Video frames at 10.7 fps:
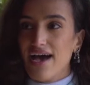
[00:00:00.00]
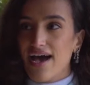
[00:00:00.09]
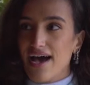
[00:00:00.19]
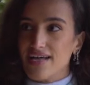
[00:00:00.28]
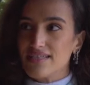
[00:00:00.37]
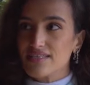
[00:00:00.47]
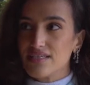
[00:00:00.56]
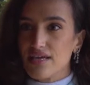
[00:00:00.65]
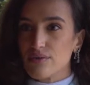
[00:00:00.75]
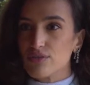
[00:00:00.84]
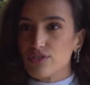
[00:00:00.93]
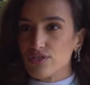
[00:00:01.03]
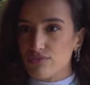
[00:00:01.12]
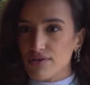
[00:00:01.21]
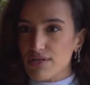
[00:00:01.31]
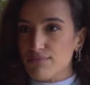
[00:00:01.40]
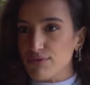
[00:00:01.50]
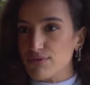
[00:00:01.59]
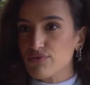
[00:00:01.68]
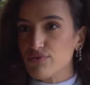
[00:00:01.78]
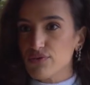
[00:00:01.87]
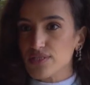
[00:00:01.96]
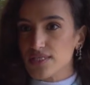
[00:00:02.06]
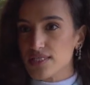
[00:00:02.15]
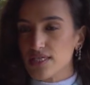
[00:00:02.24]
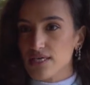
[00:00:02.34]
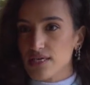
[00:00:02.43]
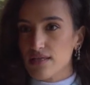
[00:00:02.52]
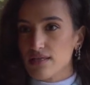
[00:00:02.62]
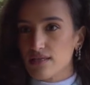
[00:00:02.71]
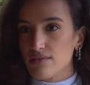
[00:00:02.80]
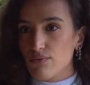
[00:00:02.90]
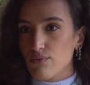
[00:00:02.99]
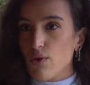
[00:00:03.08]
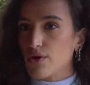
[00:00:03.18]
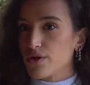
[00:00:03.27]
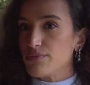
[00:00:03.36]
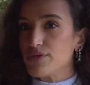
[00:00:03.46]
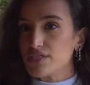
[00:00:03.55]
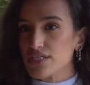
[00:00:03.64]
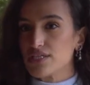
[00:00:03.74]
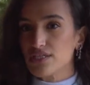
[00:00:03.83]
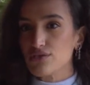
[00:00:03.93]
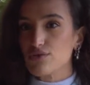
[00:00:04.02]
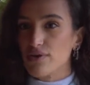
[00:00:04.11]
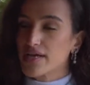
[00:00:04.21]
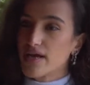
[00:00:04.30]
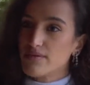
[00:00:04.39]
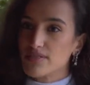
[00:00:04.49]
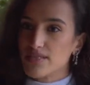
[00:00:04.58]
And it was just really beautiful to see what a community can do when it comes